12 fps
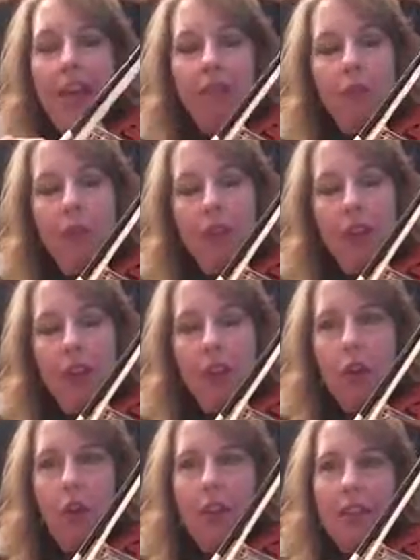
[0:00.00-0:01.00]
now fourth
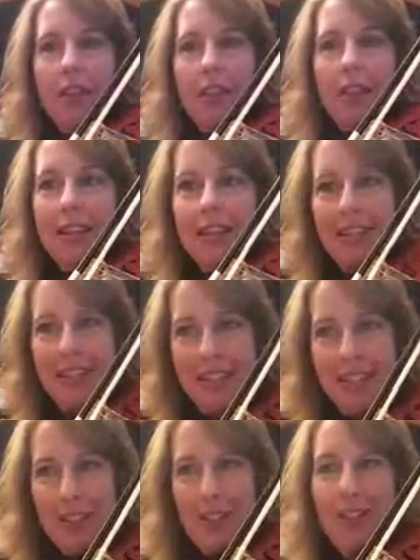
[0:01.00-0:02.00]
finger on the D
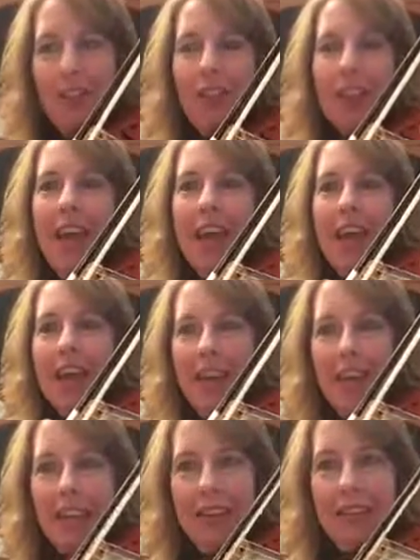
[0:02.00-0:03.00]
string for the A.
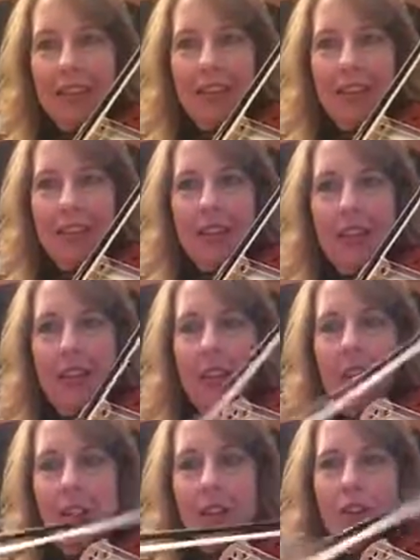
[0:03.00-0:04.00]

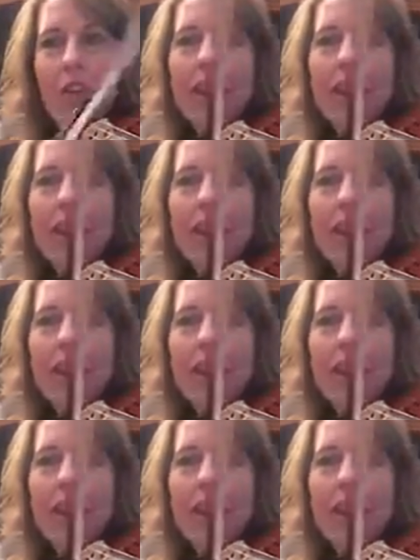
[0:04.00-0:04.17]
Okay, so you're